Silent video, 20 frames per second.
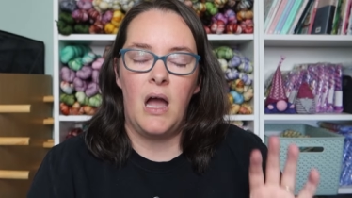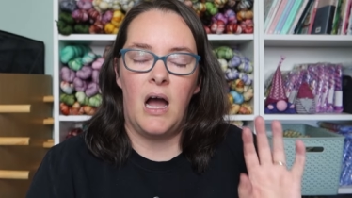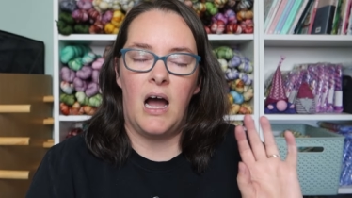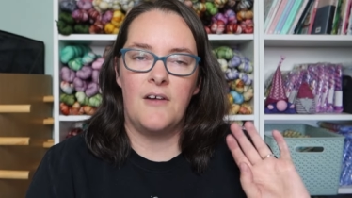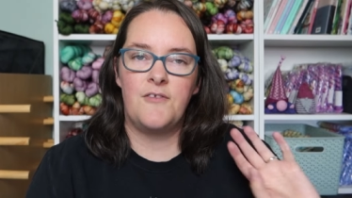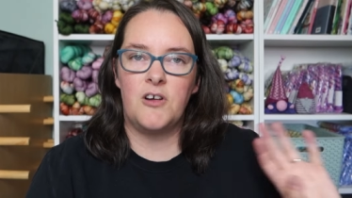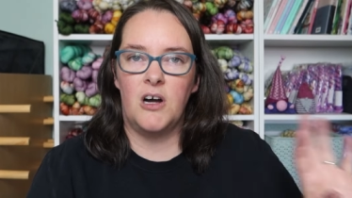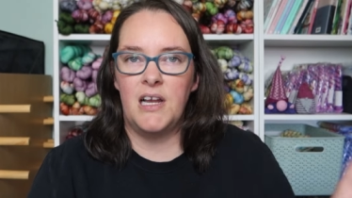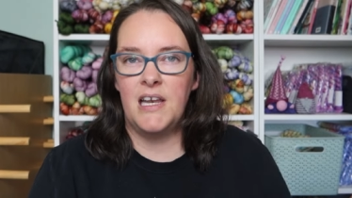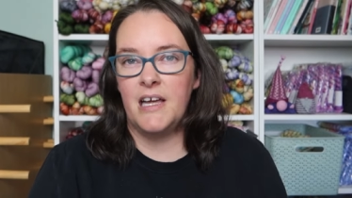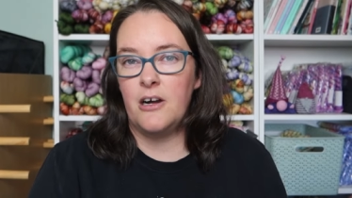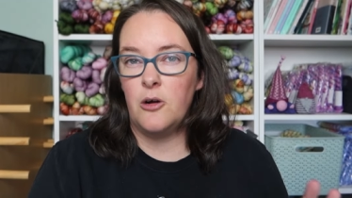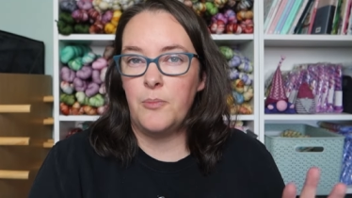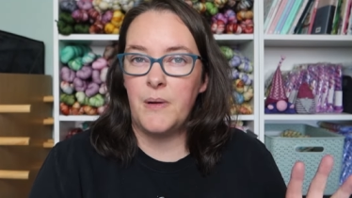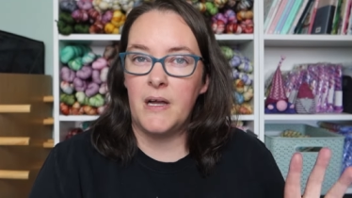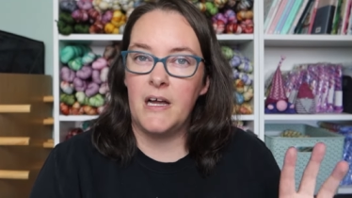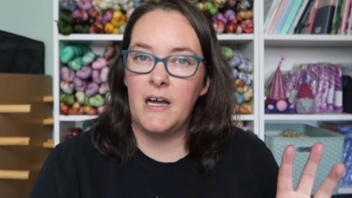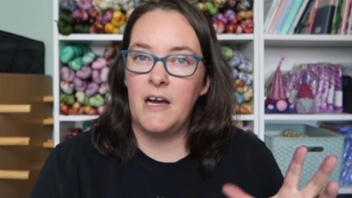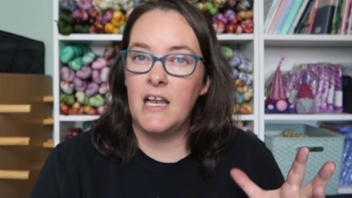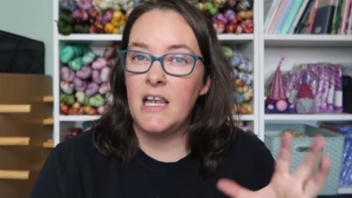I've got
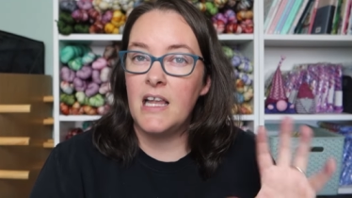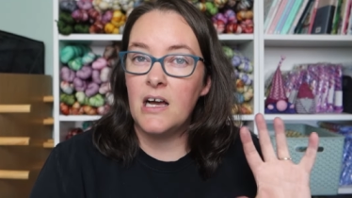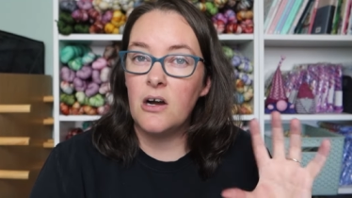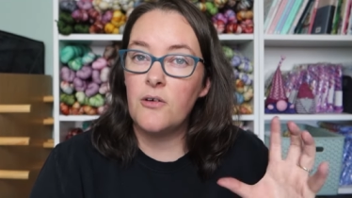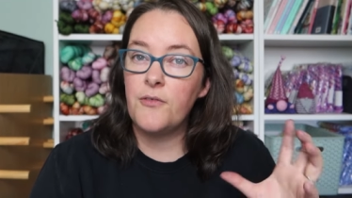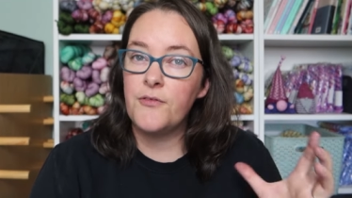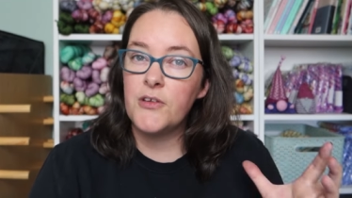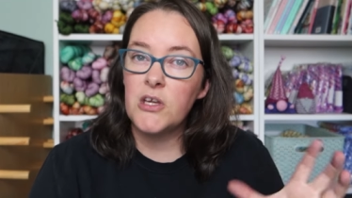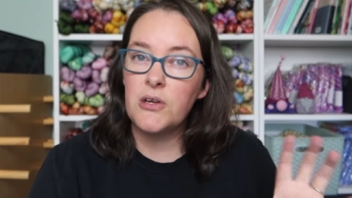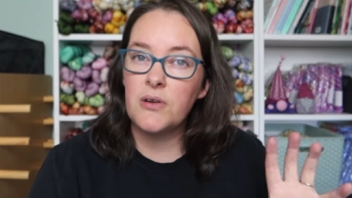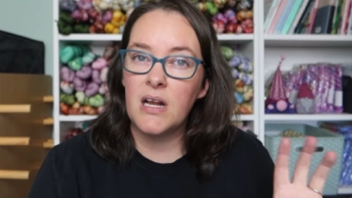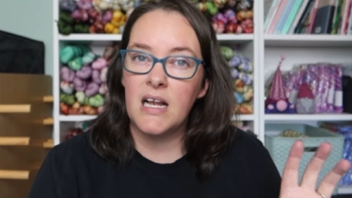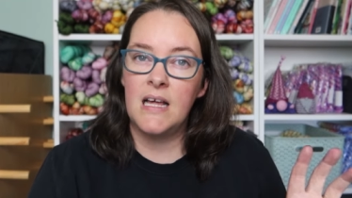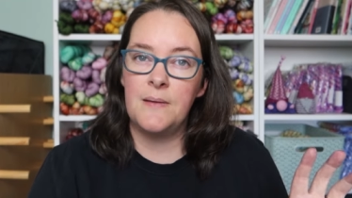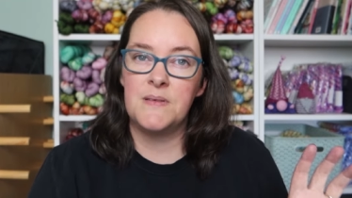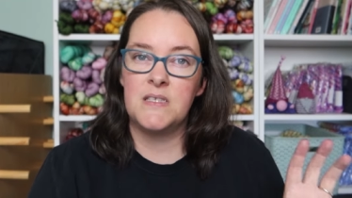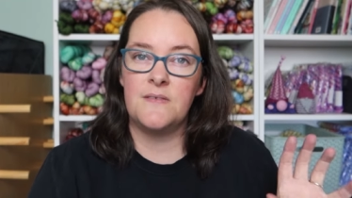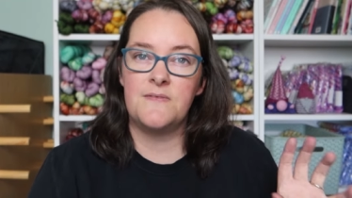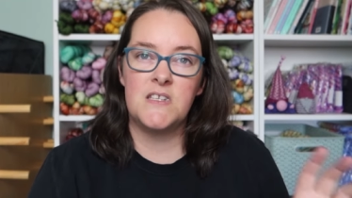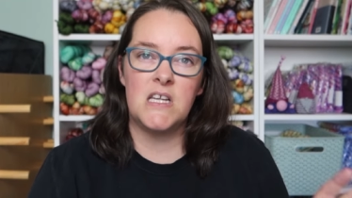a few
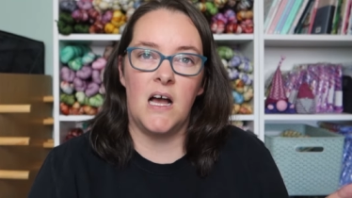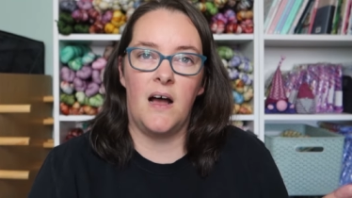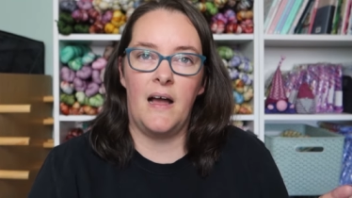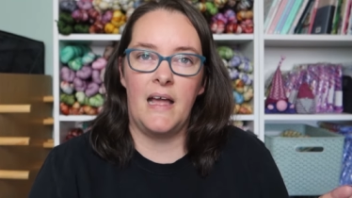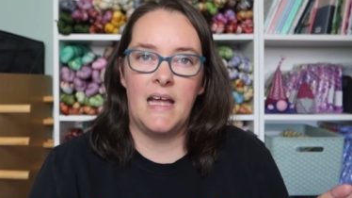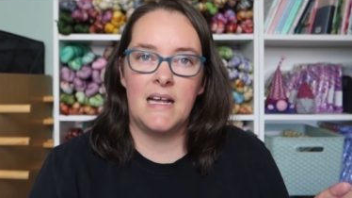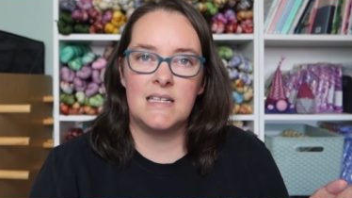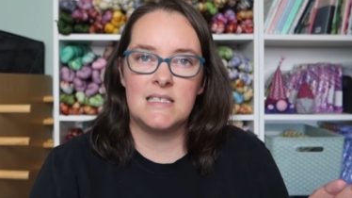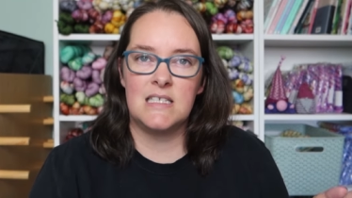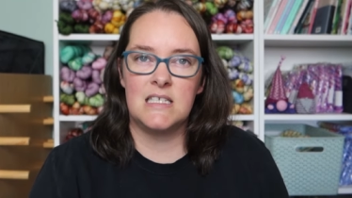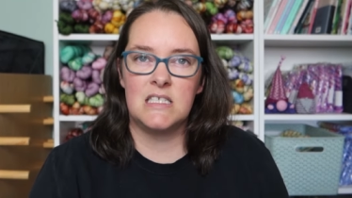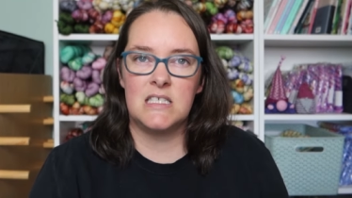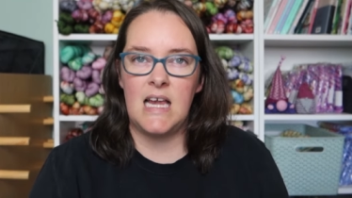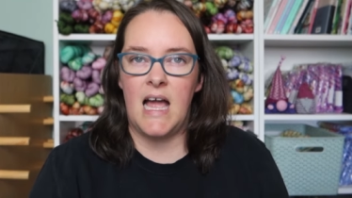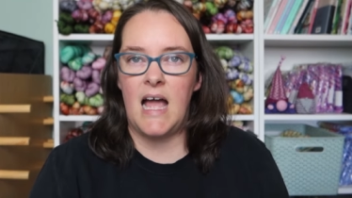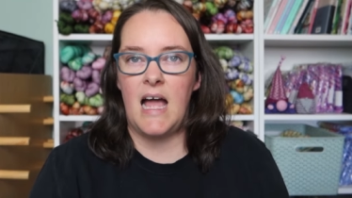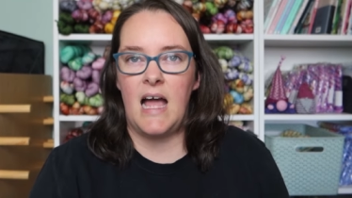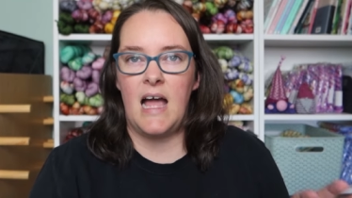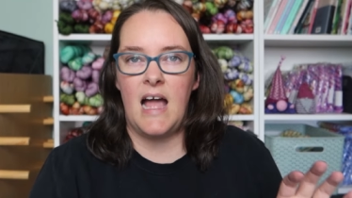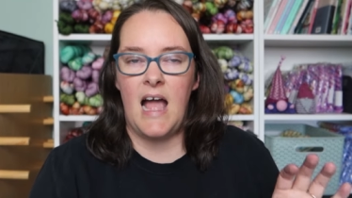clips of dyeing to
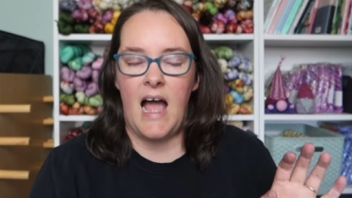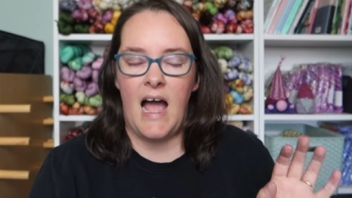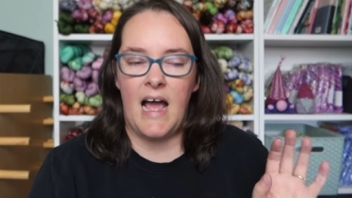share,